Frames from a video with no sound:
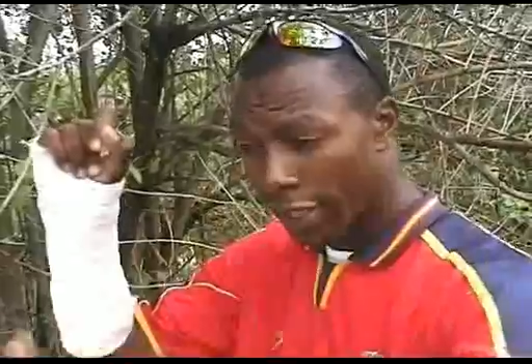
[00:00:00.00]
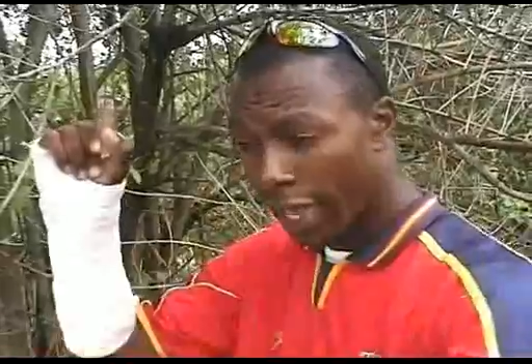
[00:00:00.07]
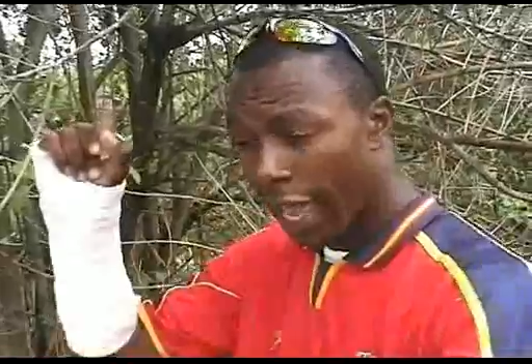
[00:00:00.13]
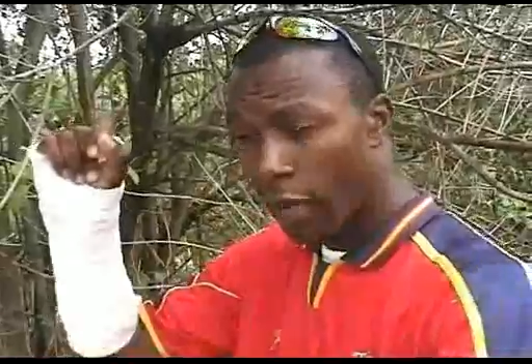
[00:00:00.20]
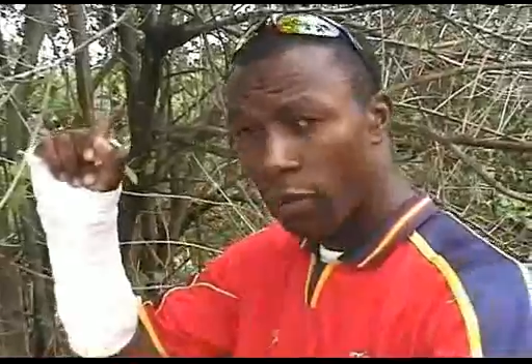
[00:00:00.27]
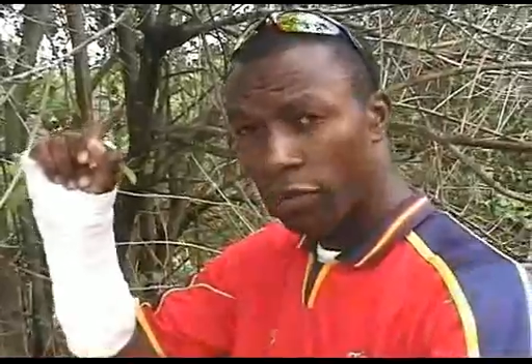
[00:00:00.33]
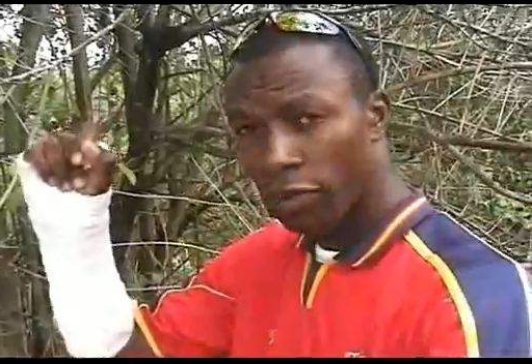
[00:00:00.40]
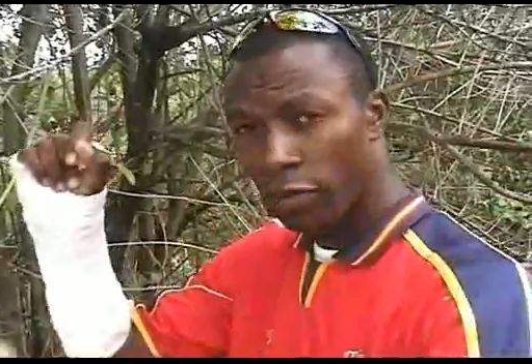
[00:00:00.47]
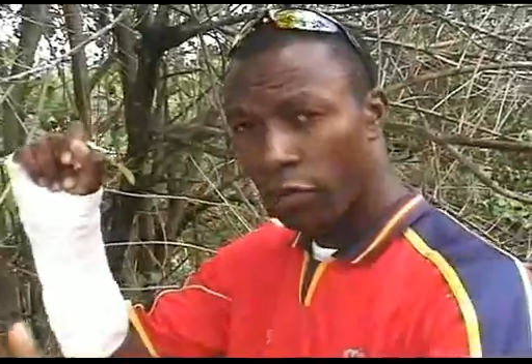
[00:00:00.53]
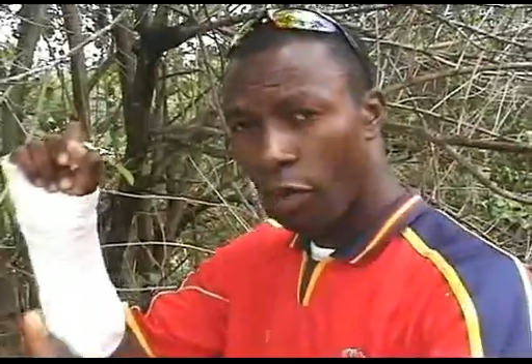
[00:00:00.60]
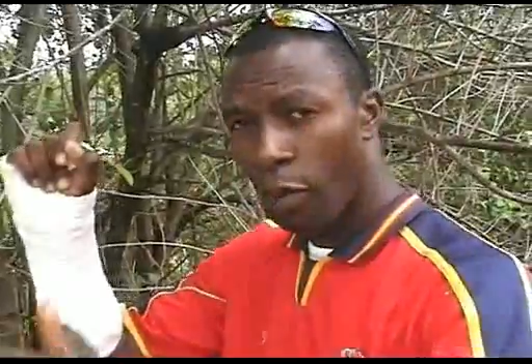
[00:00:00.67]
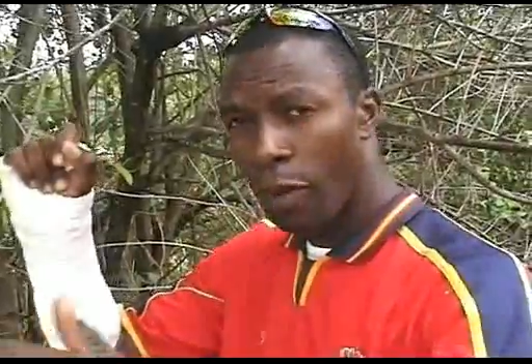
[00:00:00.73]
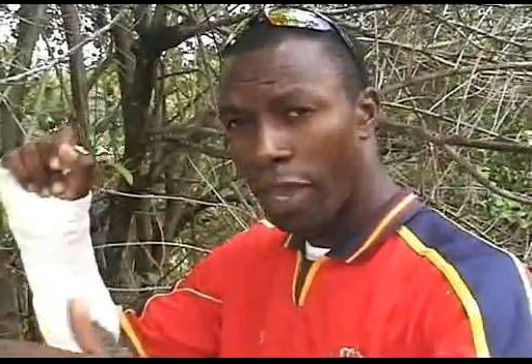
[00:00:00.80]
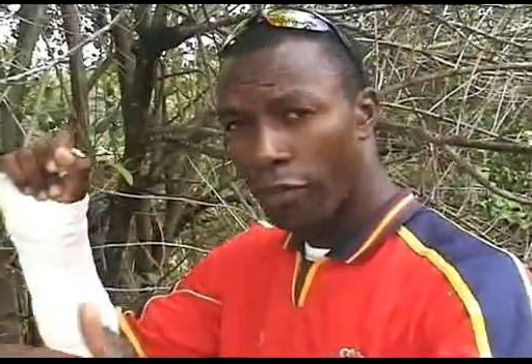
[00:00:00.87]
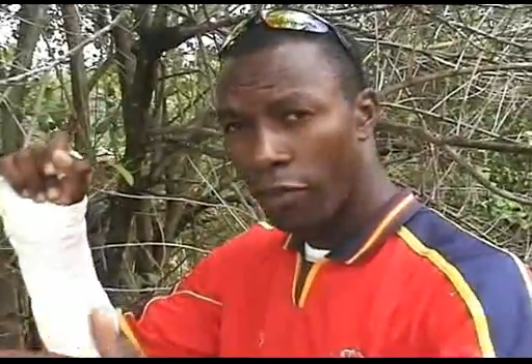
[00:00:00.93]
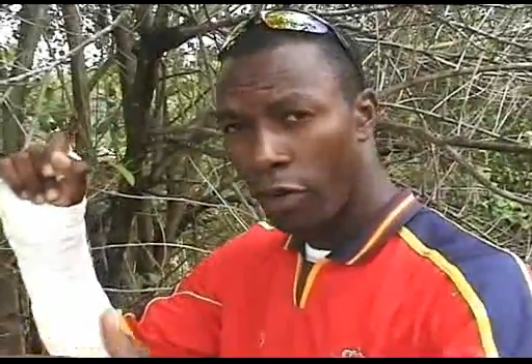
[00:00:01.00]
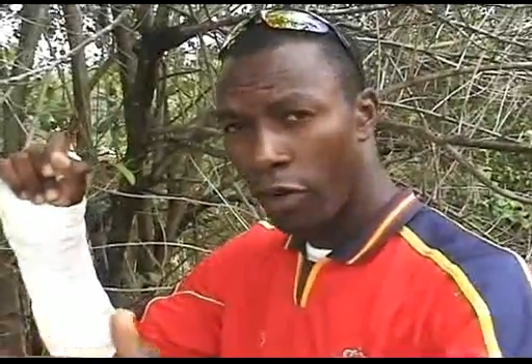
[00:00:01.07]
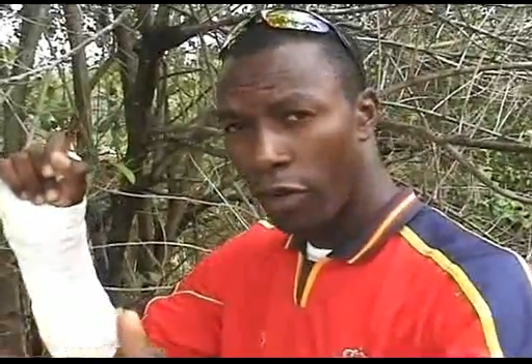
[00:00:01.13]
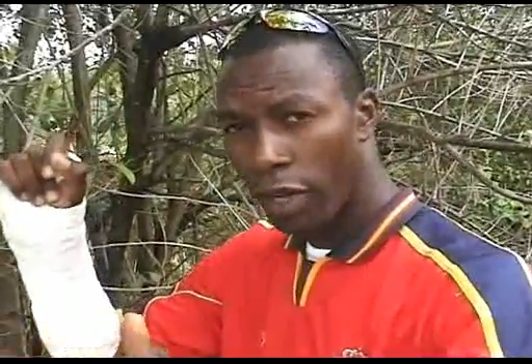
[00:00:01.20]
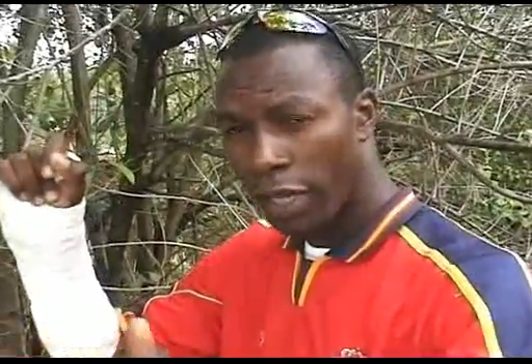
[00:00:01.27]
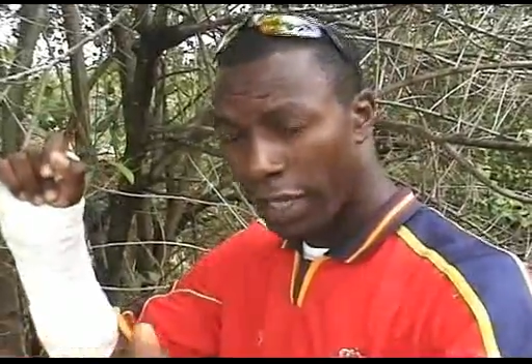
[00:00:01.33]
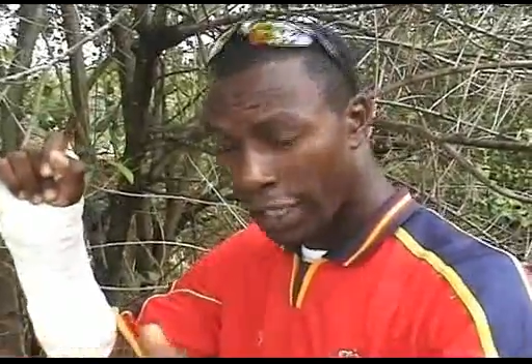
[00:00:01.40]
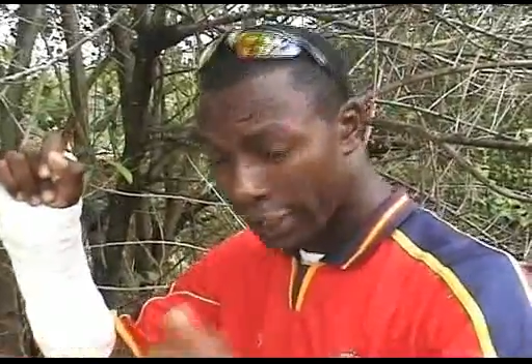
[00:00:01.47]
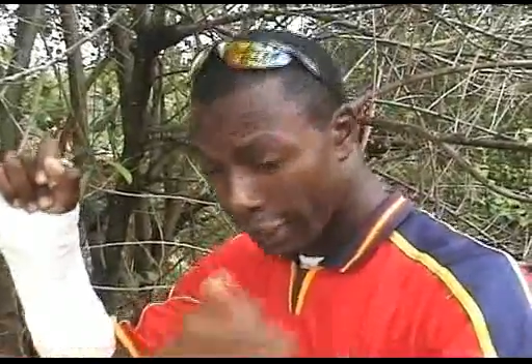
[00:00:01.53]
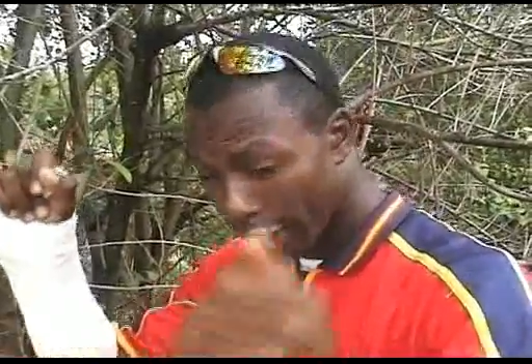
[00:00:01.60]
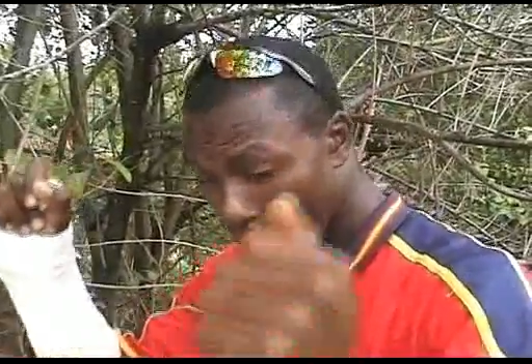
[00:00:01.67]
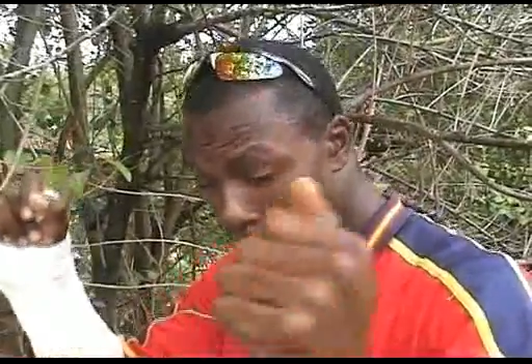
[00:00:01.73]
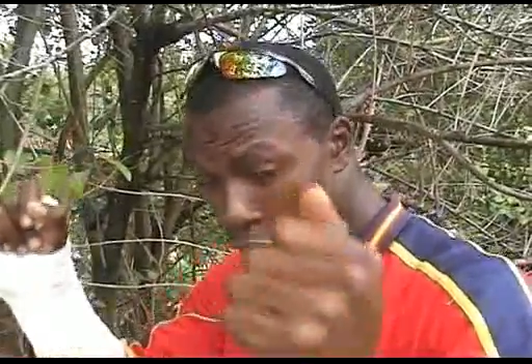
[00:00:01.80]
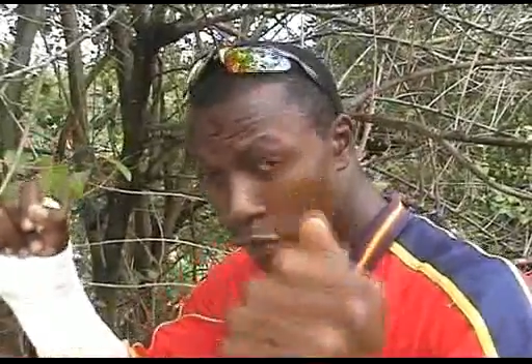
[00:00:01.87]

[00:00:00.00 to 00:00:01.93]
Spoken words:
guy with the 4x4 is going to